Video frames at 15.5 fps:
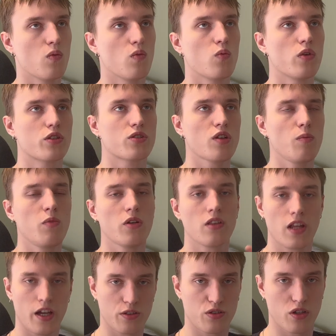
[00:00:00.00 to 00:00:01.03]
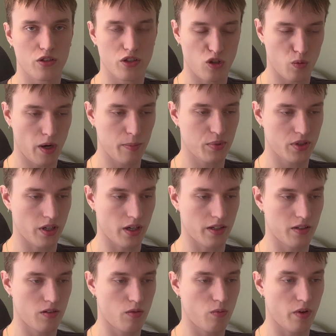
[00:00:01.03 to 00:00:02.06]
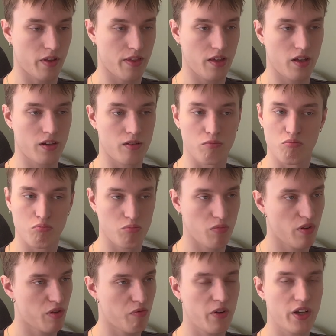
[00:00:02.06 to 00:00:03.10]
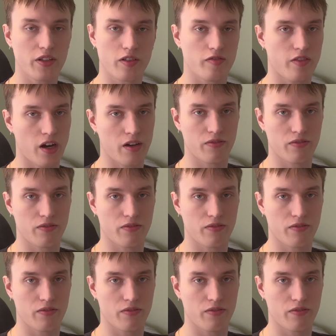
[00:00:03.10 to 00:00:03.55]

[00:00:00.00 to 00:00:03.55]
When someone lands on your website, within 3 to 5